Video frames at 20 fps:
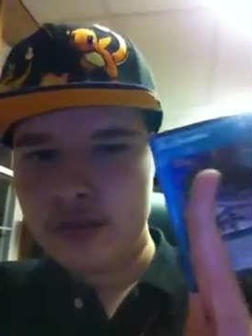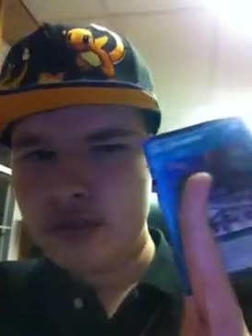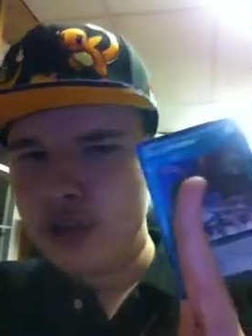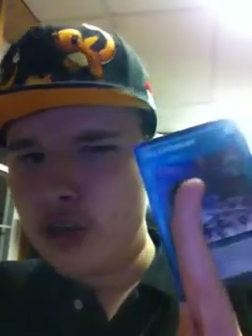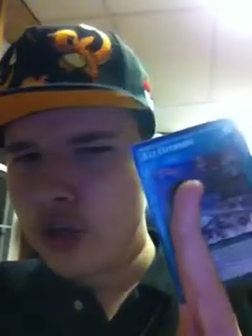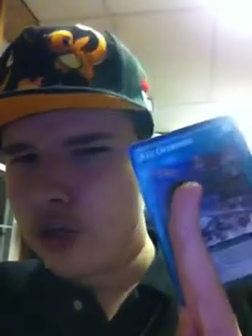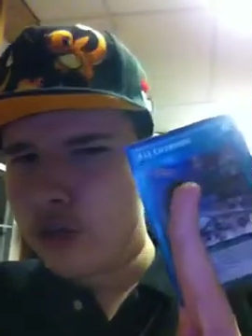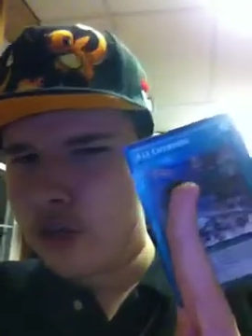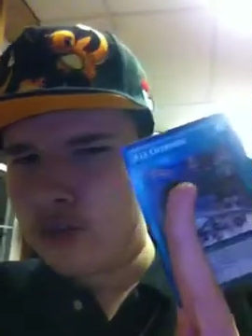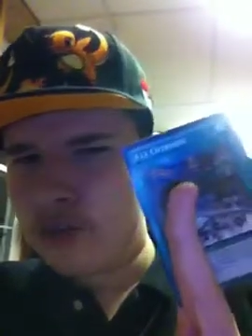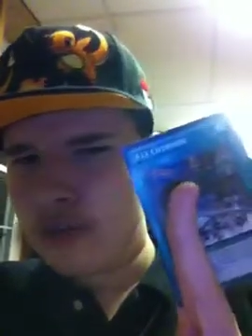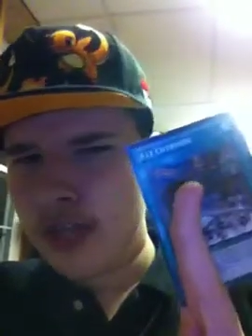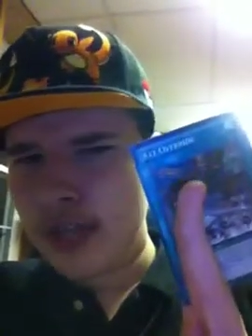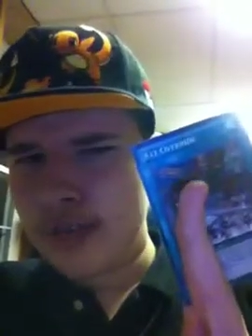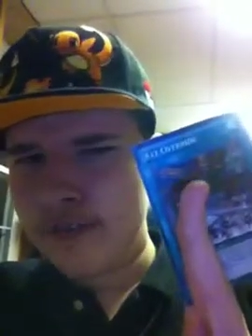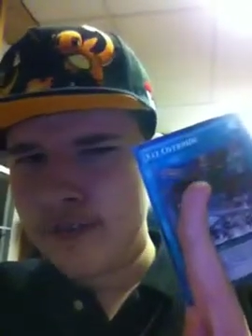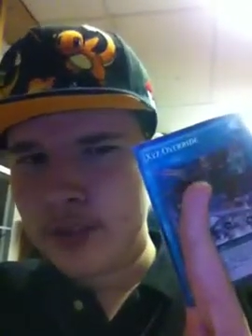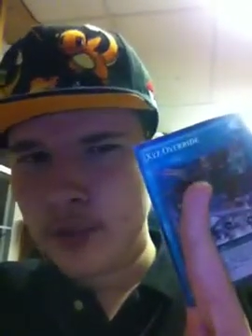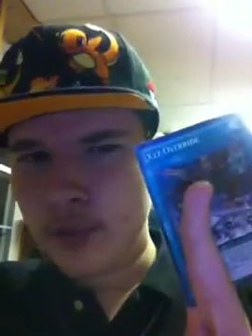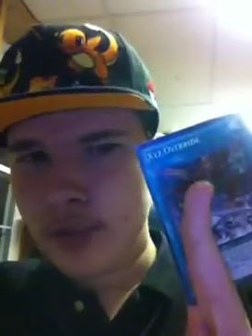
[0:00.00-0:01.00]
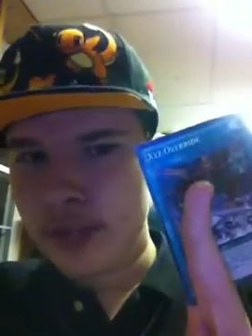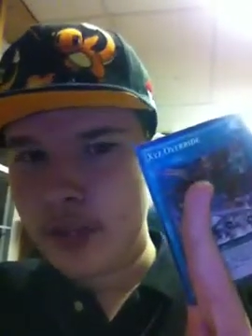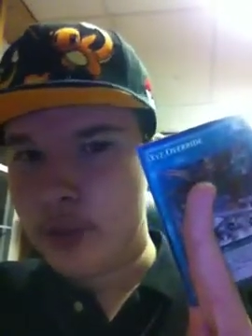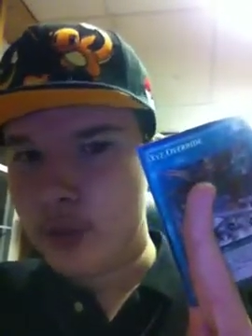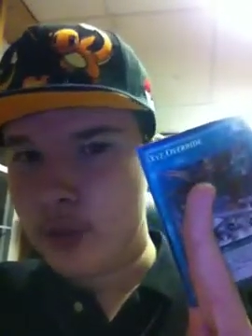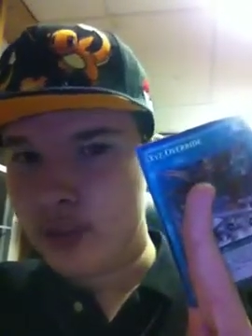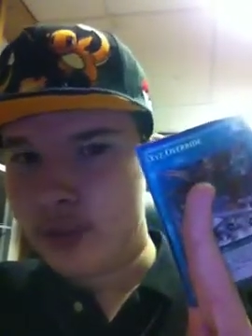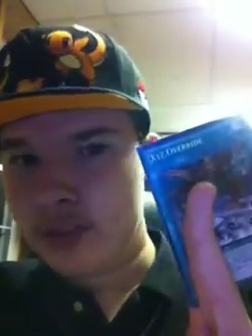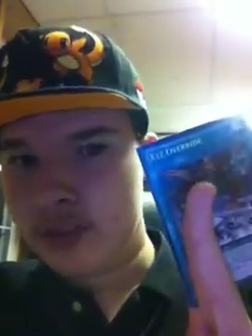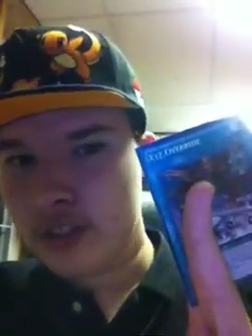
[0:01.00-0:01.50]
Don't laugh at the way I'm
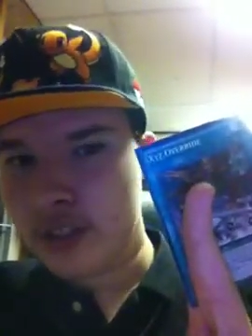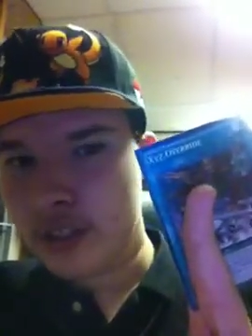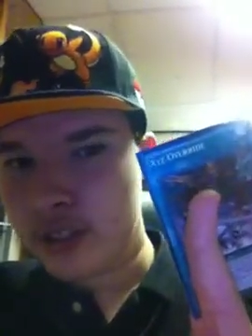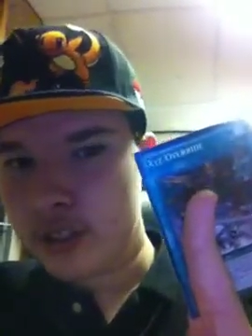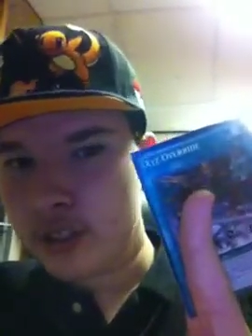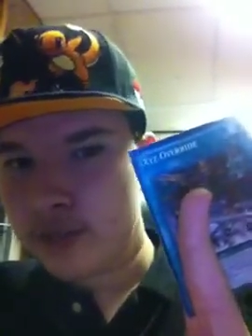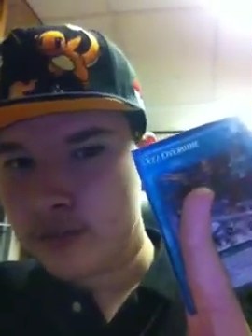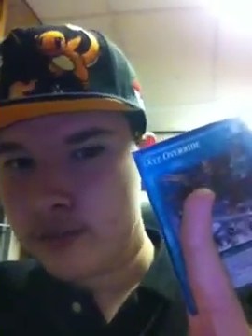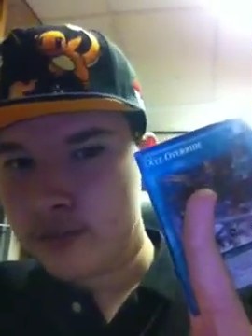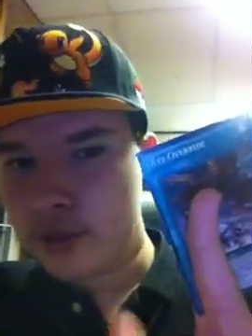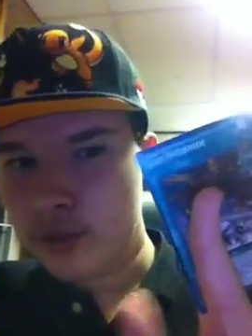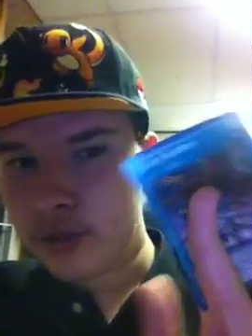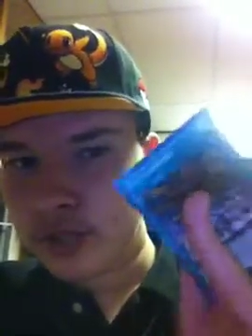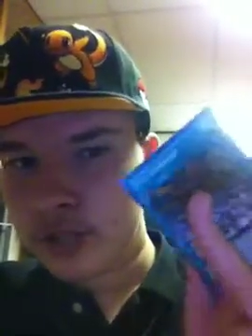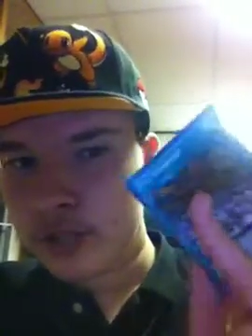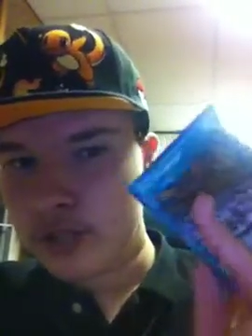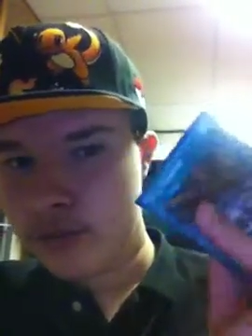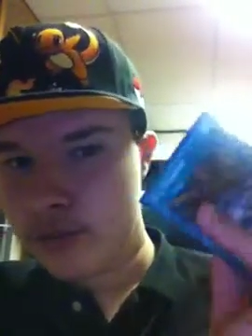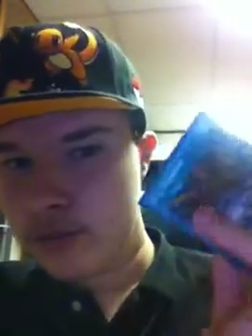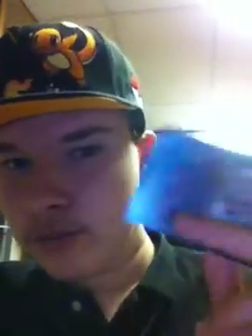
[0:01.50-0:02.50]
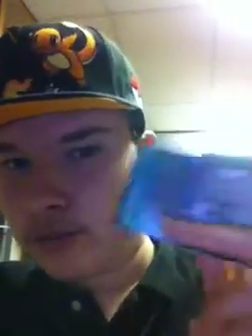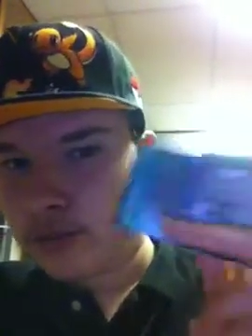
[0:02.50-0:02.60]
holding the card, okay?